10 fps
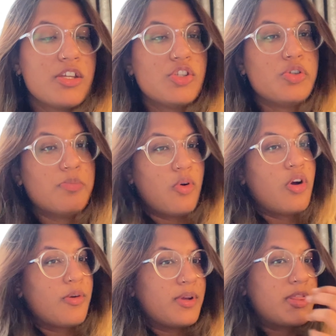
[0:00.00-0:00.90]
do
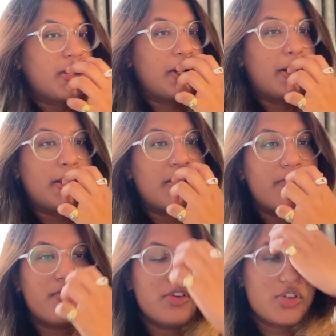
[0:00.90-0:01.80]
more with her in the
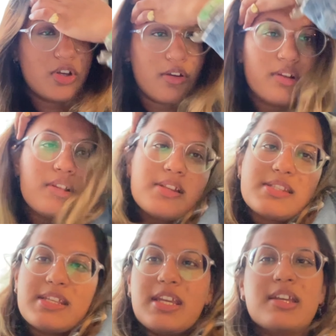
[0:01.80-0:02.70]
future. Let's
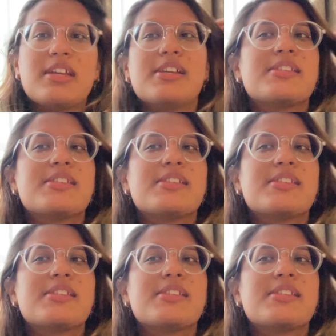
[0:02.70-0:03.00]
see.